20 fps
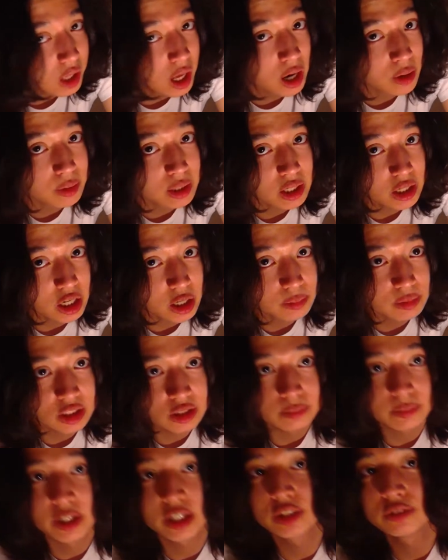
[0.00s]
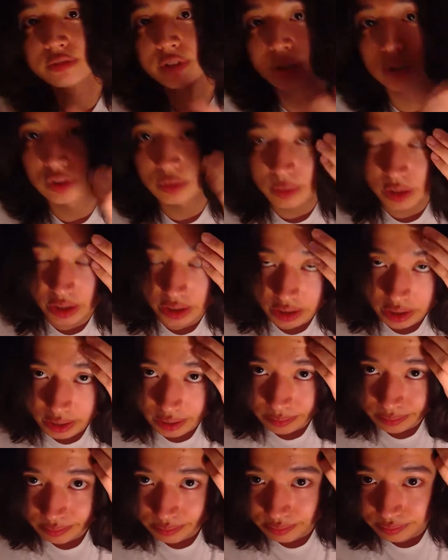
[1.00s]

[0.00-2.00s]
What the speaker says: I really hope this microphone's working.